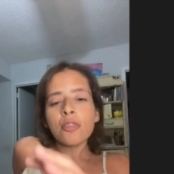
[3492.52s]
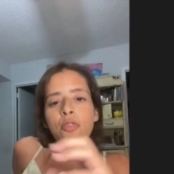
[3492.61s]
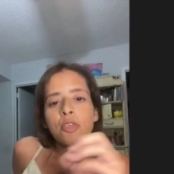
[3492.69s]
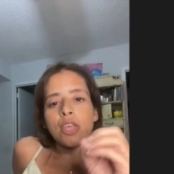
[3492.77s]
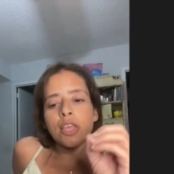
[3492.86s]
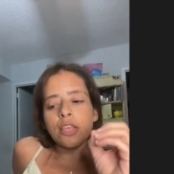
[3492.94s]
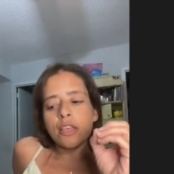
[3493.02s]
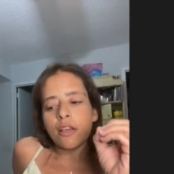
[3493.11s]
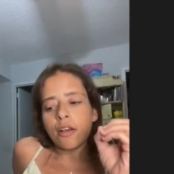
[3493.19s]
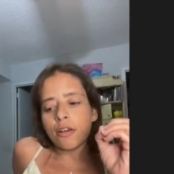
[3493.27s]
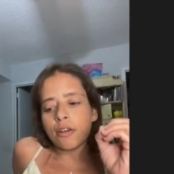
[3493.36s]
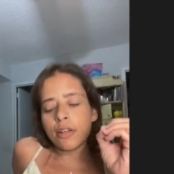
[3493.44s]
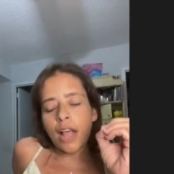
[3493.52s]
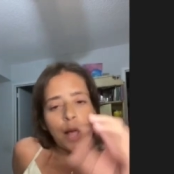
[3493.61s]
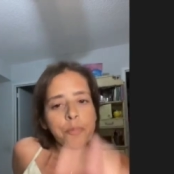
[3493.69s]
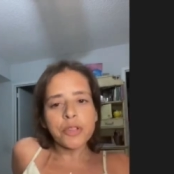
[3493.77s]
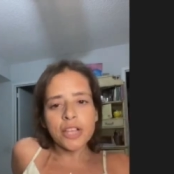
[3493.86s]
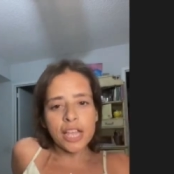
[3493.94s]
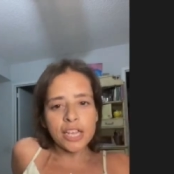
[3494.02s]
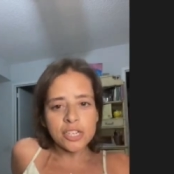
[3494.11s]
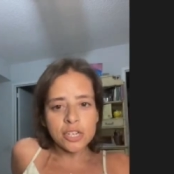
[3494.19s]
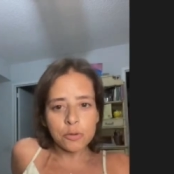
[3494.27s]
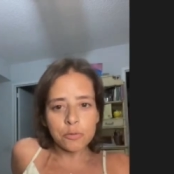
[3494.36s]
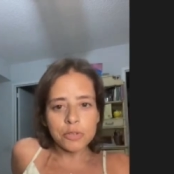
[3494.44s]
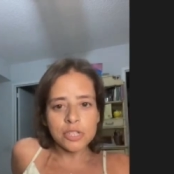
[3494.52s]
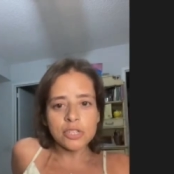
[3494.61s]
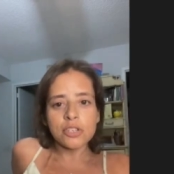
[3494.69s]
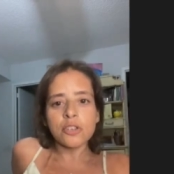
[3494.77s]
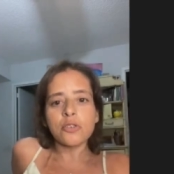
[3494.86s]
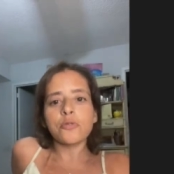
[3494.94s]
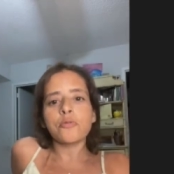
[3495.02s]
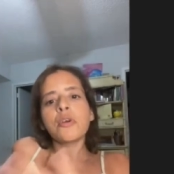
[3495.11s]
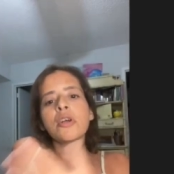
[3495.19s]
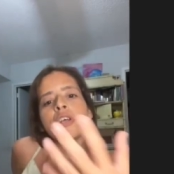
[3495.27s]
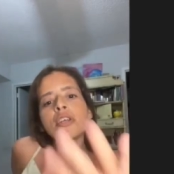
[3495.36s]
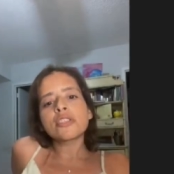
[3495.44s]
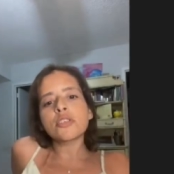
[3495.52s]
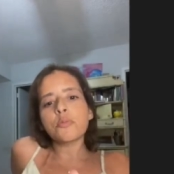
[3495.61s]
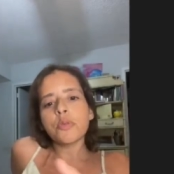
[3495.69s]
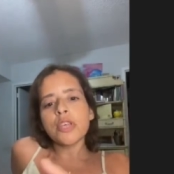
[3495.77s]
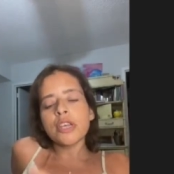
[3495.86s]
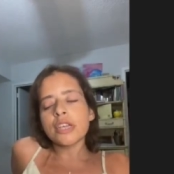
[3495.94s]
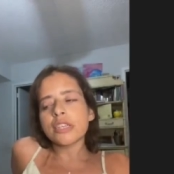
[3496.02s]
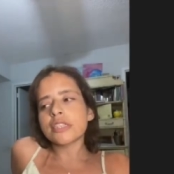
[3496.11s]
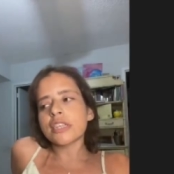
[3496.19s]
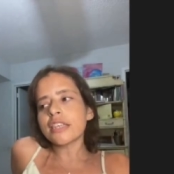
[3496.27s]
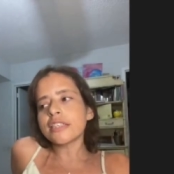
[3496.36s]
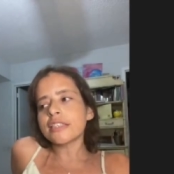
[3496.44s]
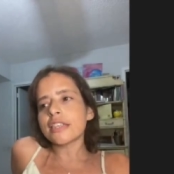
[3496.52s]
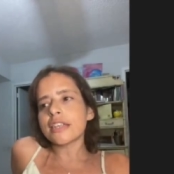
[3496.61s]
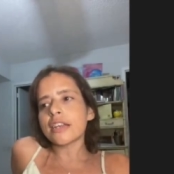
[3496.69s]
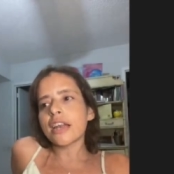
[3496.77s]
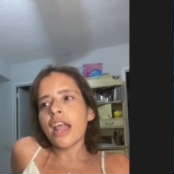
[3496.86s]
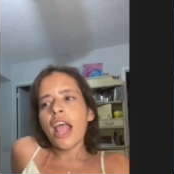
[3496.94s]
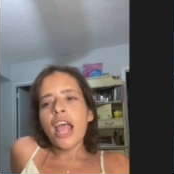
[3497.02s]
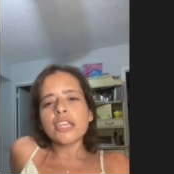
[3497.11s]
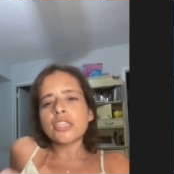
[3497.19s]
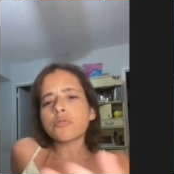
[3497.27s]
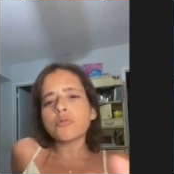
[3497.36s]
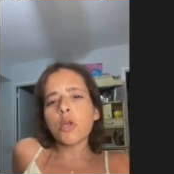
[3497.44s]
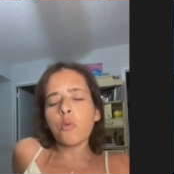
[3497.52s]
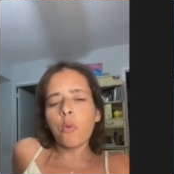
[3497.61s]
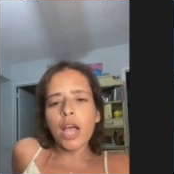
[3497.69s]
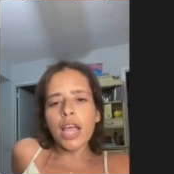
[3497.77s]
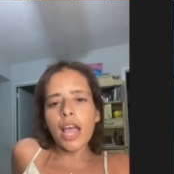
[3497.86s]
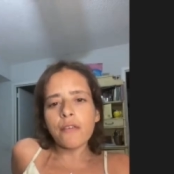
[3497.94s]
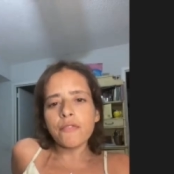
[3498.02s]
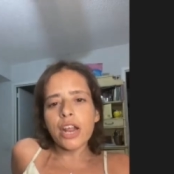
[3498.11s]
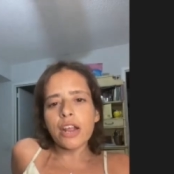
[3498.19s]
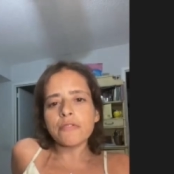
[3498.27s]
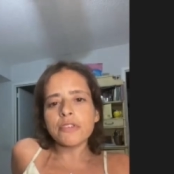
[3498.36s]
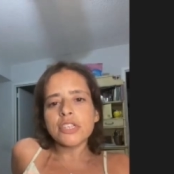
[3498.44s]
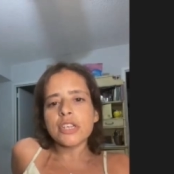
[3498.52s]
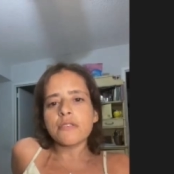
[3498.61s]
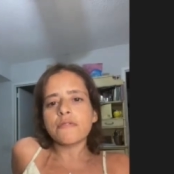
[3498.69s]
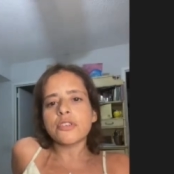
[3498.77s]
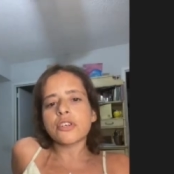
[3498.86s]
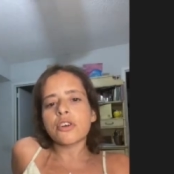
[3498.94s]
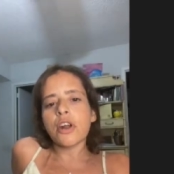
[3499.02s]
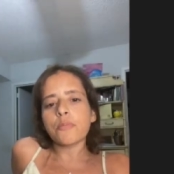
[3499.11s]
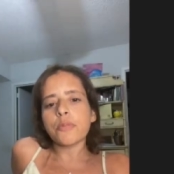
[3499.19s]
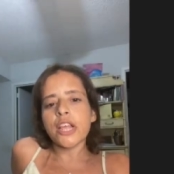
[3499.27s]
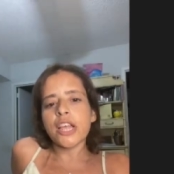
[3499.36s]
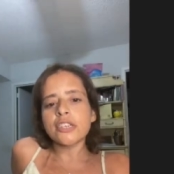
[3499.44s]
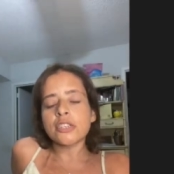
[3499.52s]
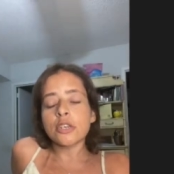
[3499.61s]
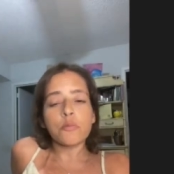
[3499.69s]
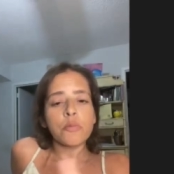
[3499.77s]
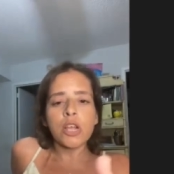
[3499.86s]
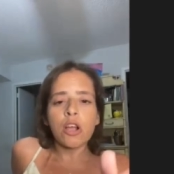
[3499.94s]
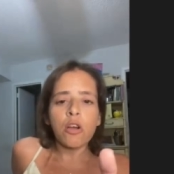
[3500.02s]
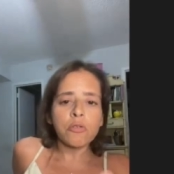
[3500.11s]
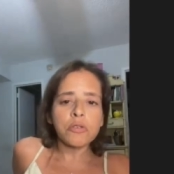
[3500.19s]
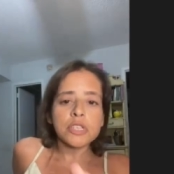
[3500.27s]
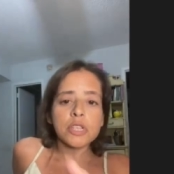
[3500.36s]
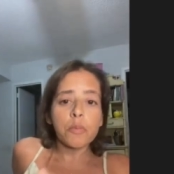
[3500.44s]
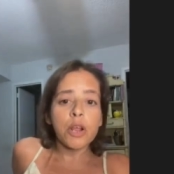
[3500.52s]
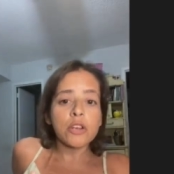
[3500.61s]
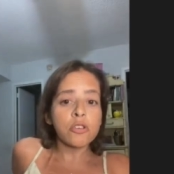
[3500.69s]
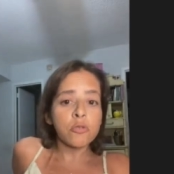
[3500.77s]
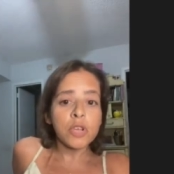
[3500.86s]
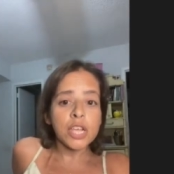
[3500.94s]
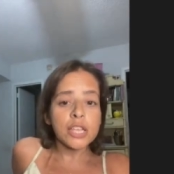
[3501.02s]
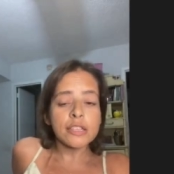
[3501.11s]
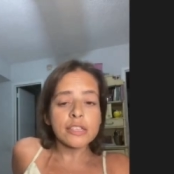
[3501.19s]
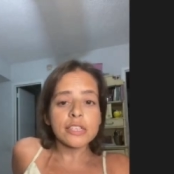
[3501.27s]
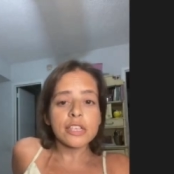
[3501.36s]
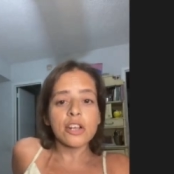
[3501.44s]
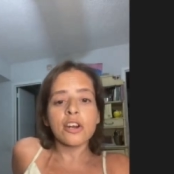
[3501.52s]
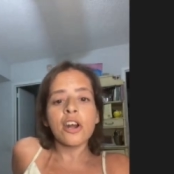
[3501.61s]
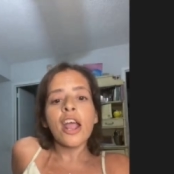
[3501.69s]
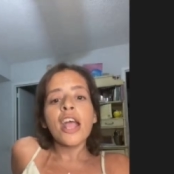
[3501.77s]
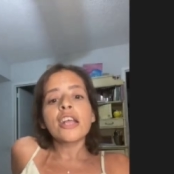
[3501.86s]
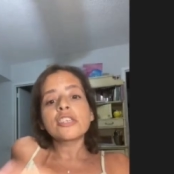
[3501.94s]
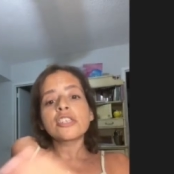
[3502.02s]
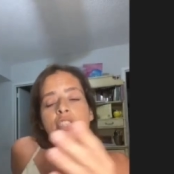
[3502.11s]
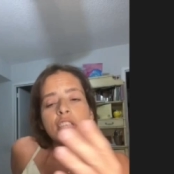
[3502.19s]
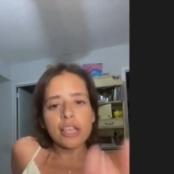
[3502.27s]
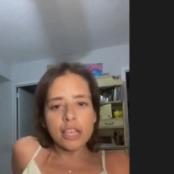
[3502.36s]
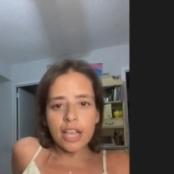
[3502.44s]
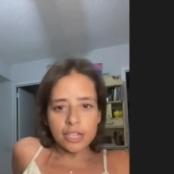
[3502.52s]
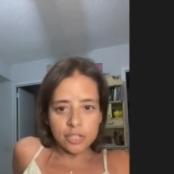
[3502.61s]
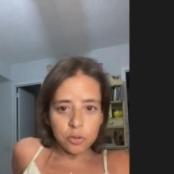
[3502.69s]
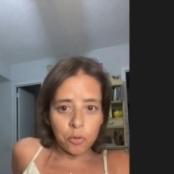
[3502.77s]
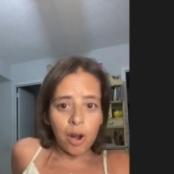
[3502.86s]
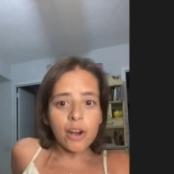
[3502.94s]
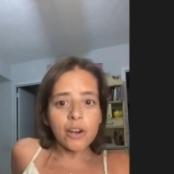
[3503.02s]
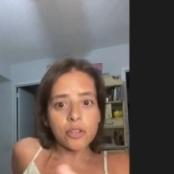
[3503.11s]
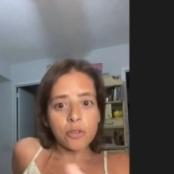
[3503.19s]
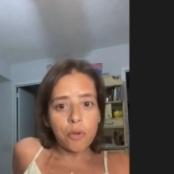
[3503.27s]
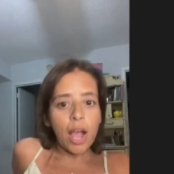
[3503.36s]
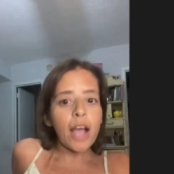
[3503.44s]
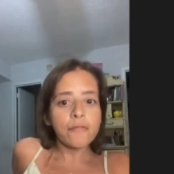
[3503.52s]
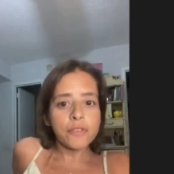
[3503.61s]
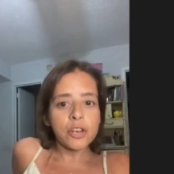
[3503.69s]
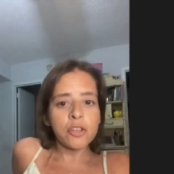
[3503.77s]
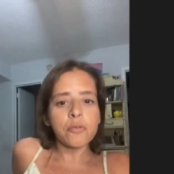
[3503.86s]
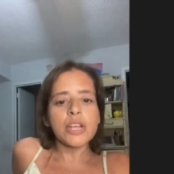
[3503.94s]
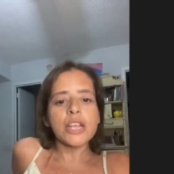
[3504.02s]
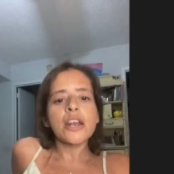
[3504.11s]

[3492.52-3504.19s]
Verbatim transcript: the uh, application was due to be a contestant. And she was like, Why haven't I received your application? I'm like, Oh, because I'm not doing it this year. She's like, Yes, you are. You have to do